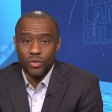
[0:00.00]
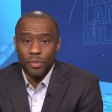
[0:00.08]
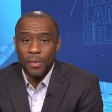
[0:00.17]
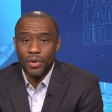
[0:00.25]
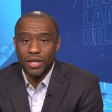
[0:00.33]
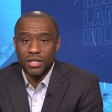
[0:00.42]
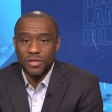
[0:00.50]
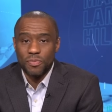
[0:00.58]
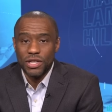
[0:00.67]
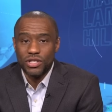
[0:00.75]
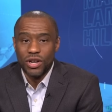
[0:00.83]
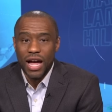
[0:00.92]
Republican
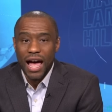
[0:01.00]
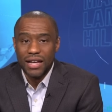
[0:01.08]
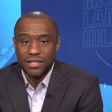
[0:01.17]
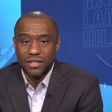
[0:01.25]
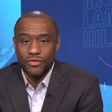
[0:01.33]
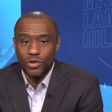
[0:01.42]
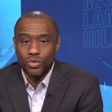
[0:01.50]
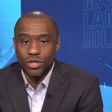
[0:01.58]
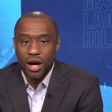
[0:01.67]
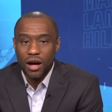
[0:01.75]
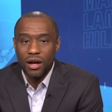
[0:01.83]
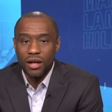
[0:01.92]
Spencer Cox of
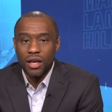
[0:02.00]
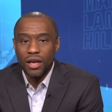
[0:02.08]
Utah